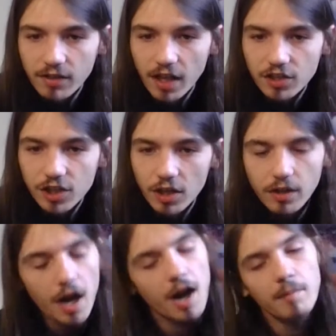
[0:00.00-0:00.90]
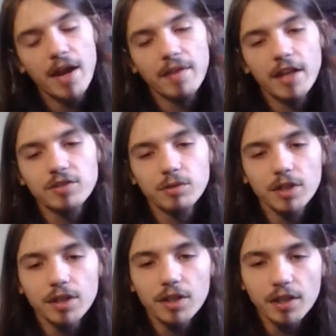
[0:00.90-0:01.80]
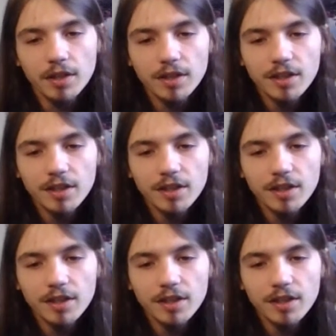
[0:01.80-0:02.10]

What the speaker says: that show. Oh man, that's really good.